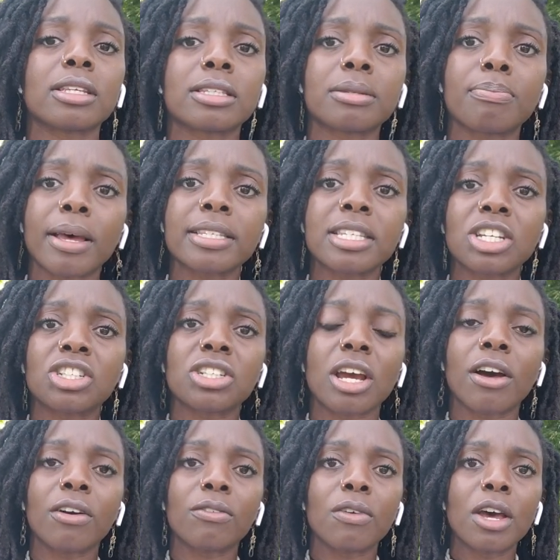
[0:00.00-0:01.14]
this message
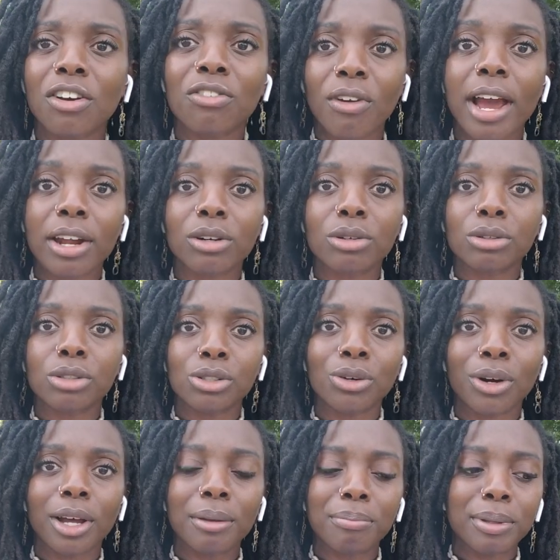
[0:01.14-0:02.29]
of radical joy,